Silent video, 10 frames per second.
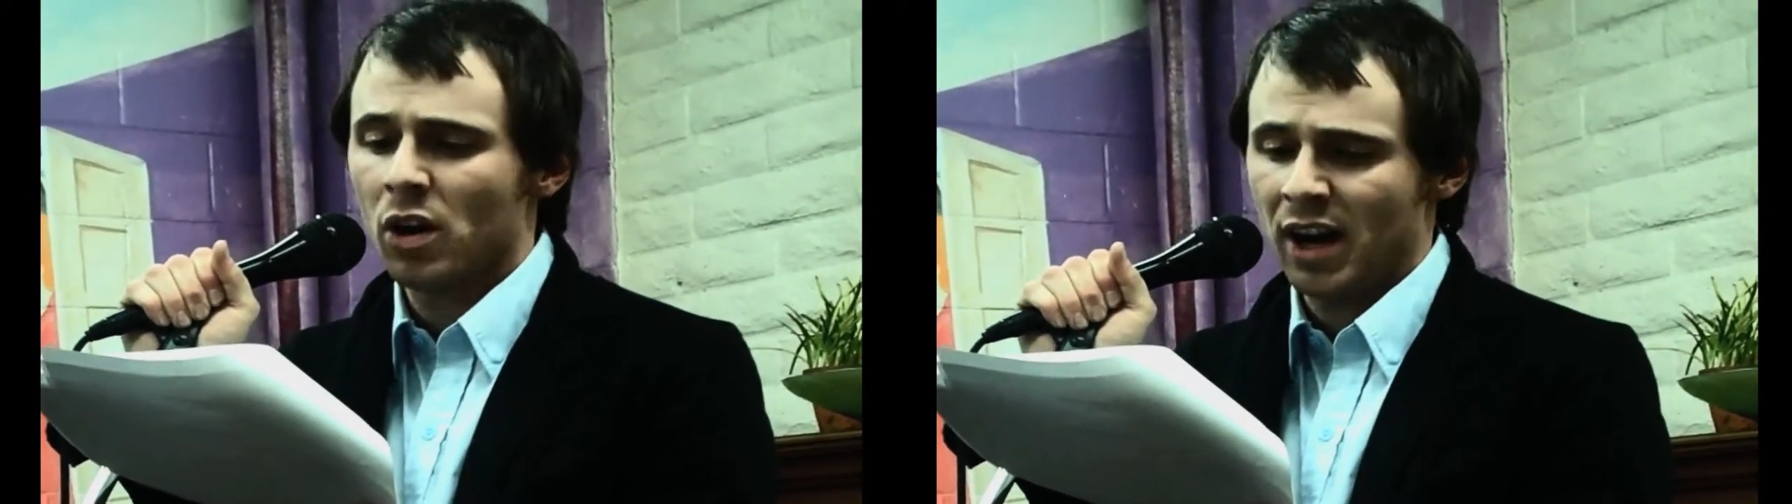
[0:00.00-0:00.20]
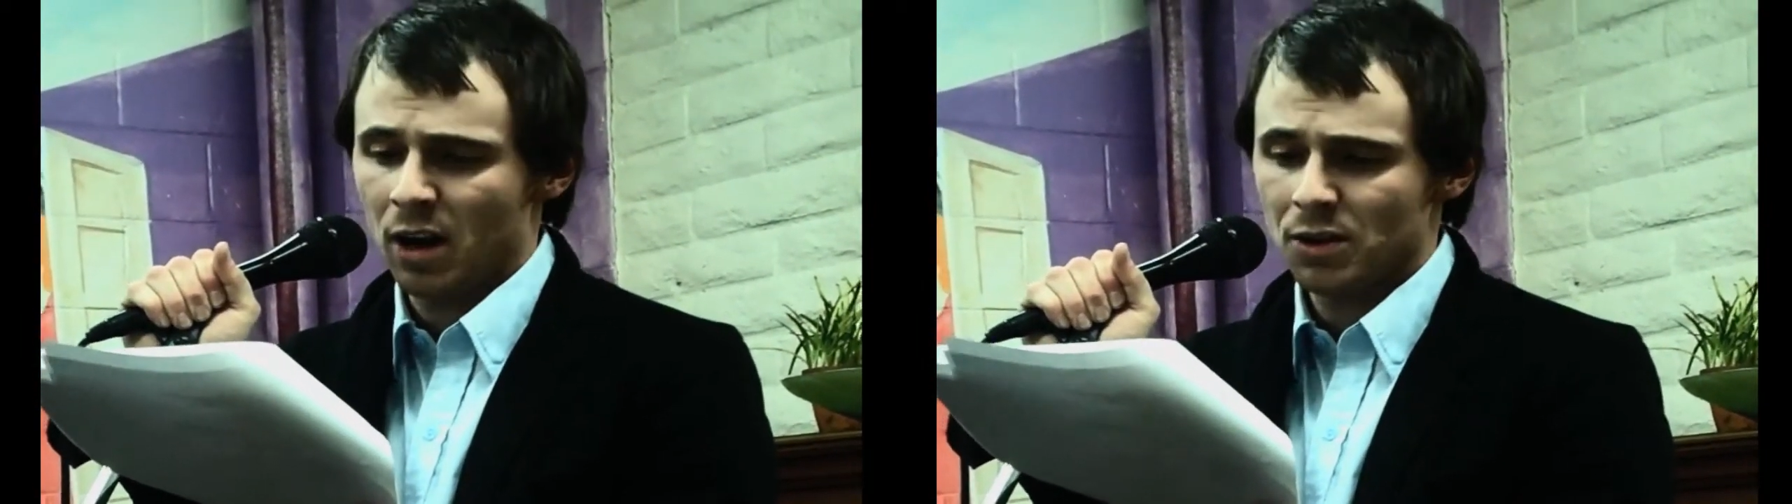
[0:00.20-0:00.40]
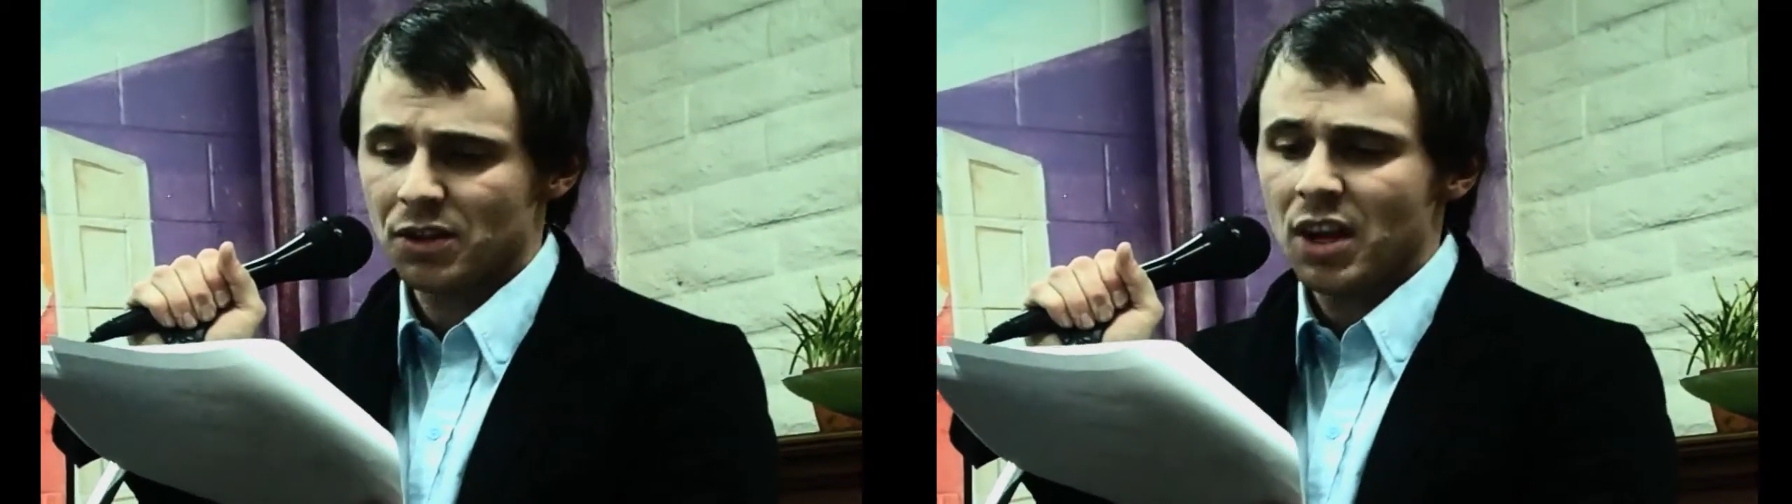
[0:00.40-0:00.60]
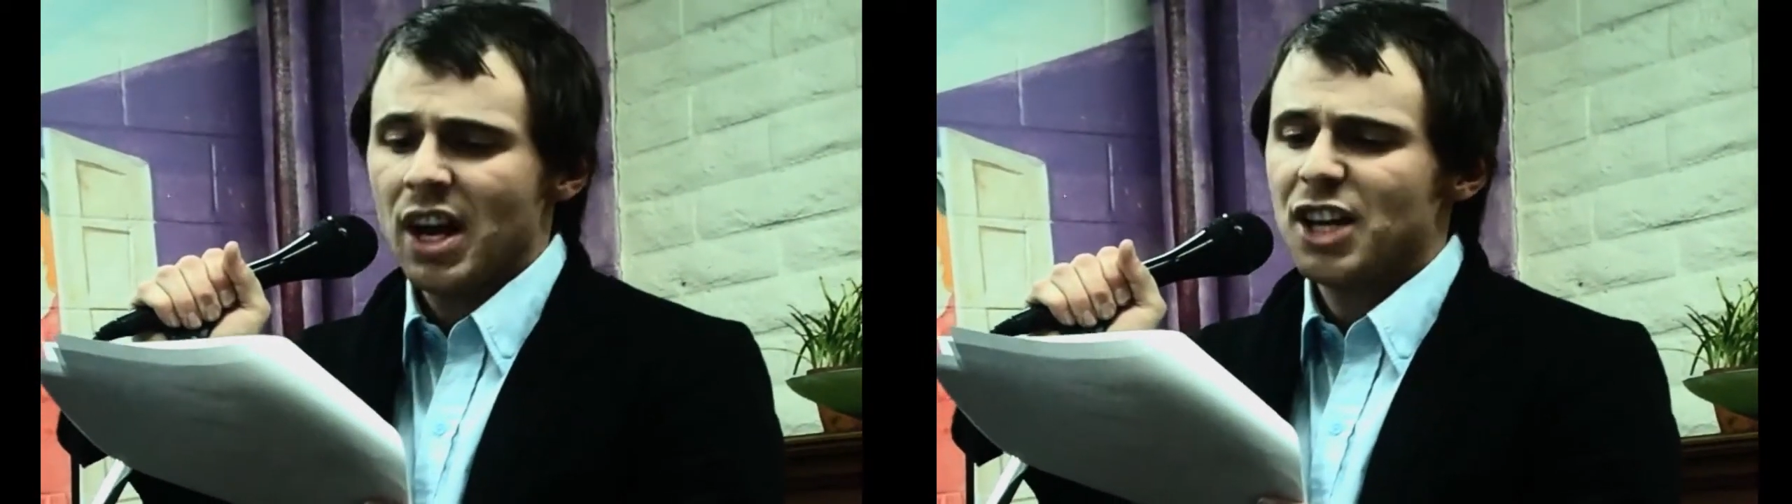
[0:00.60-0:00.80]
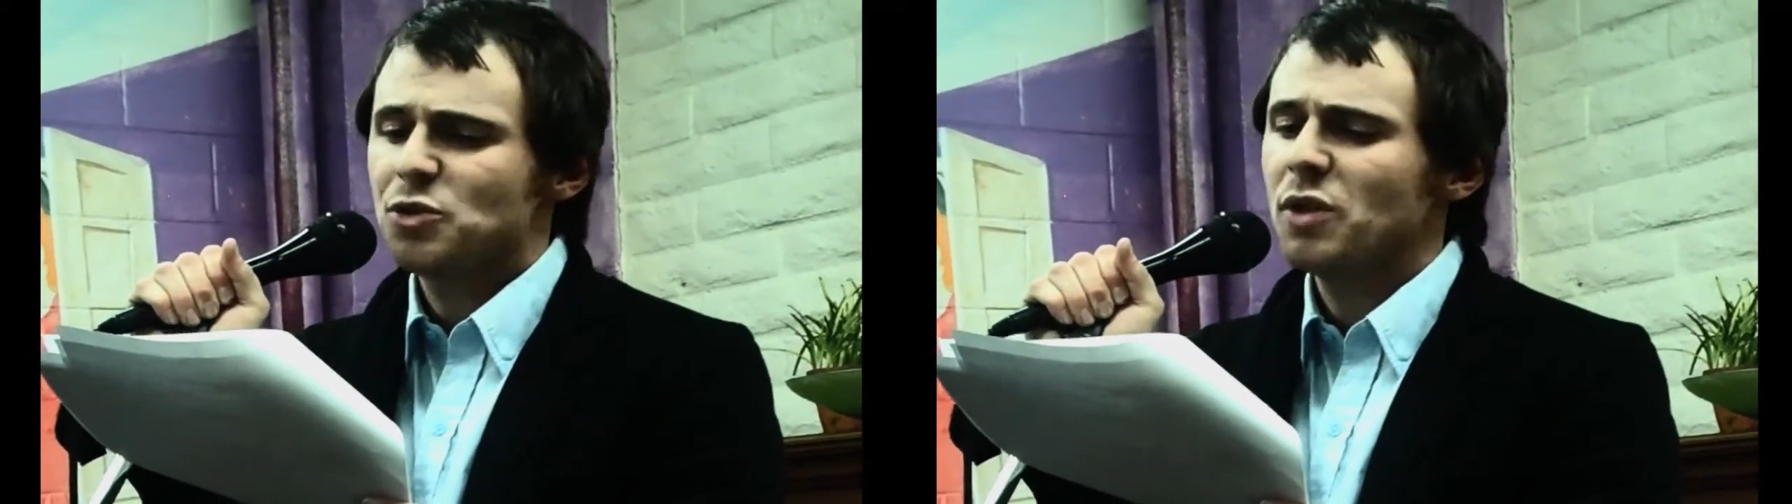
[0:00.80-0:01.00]
hairs.
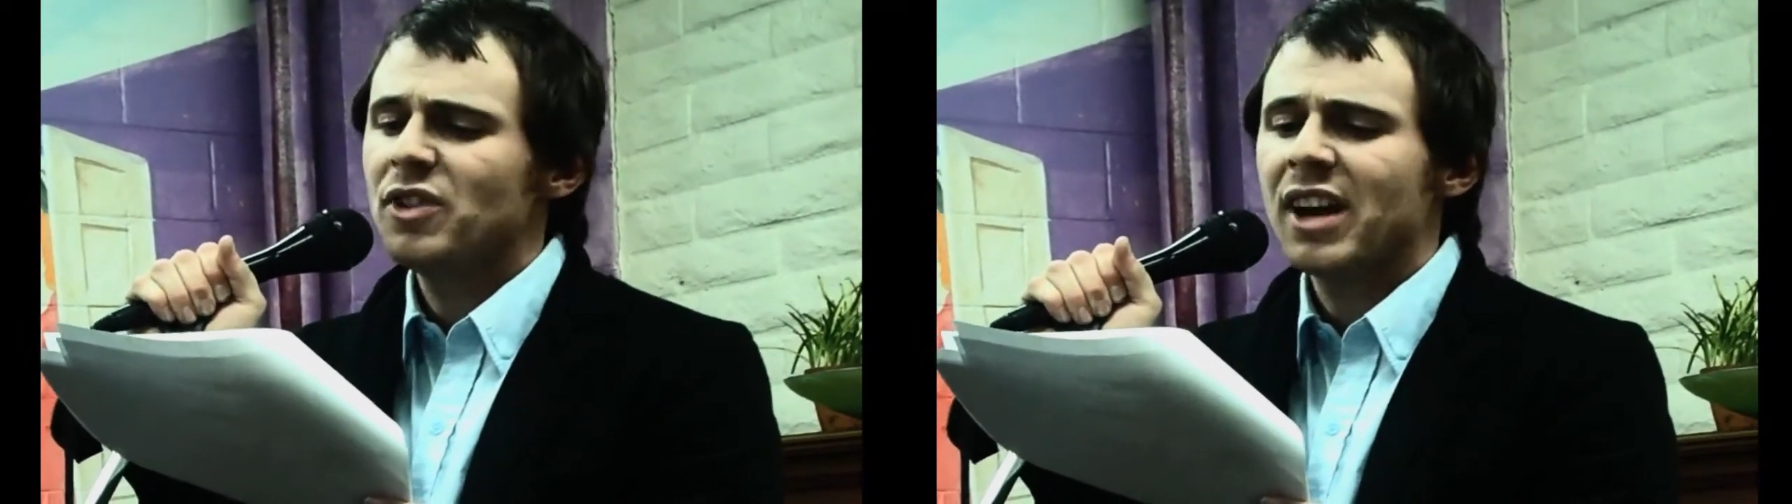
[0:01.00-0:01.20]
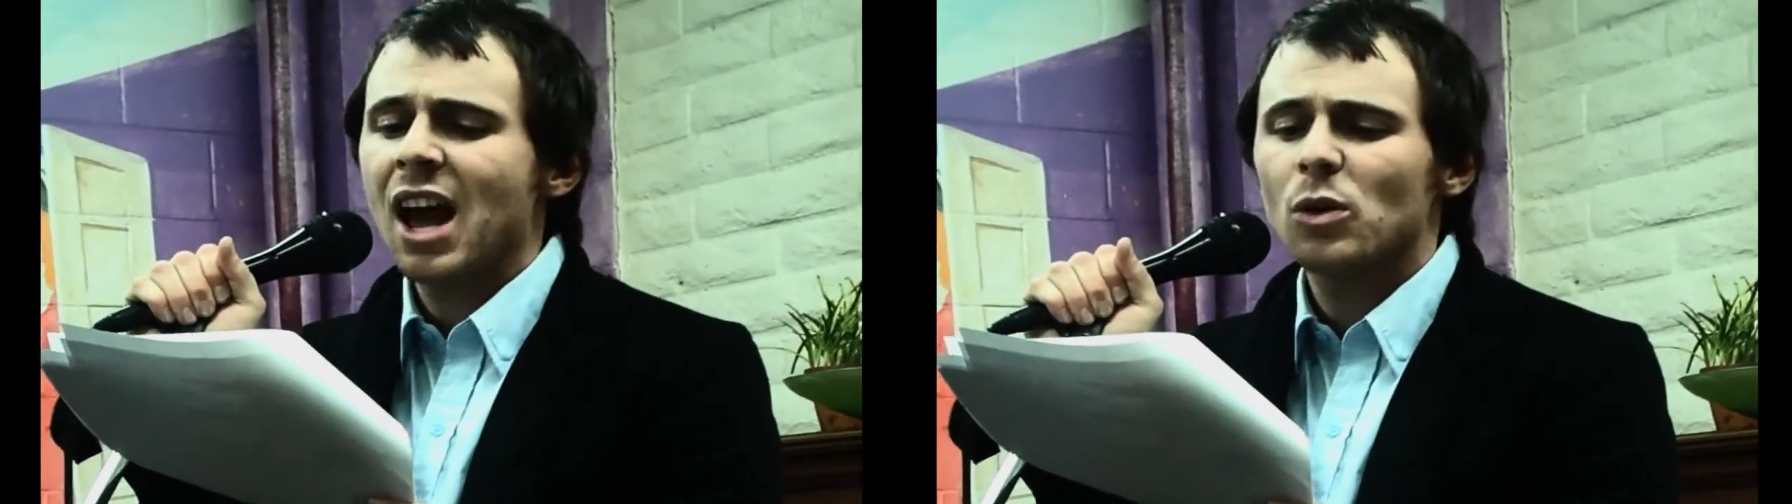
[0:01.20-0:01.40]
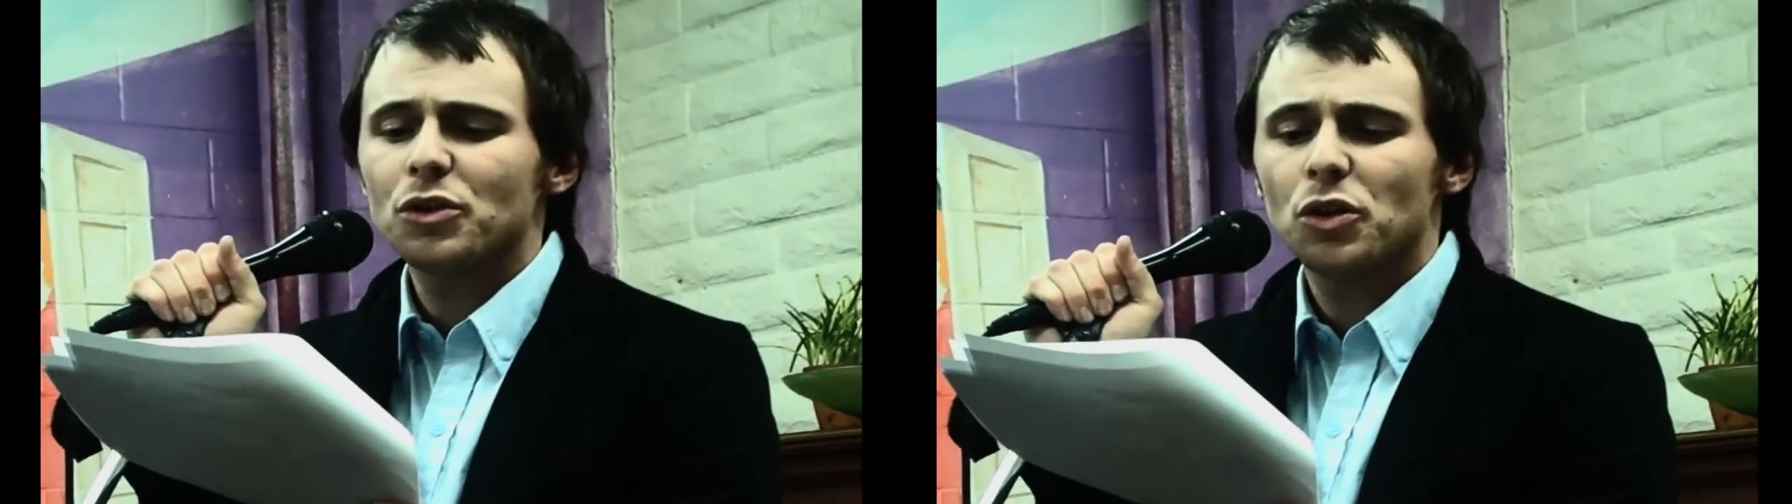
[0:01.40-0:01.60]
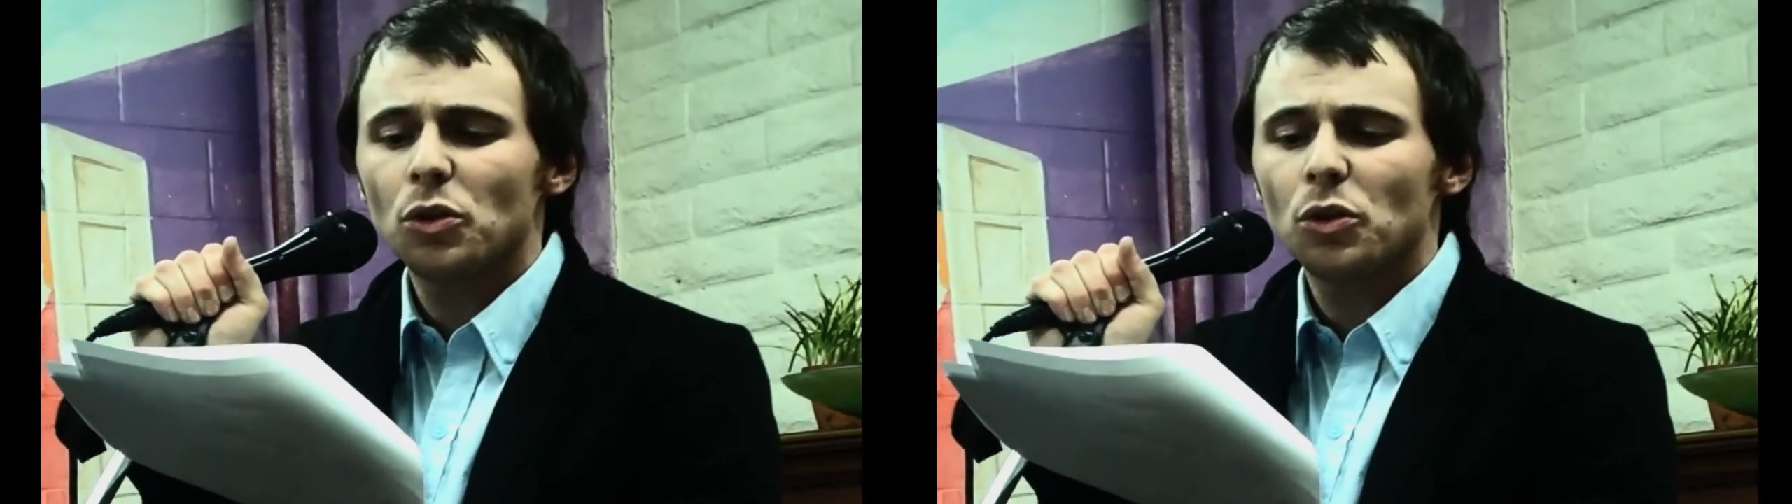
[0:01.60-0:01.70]
It's drifting out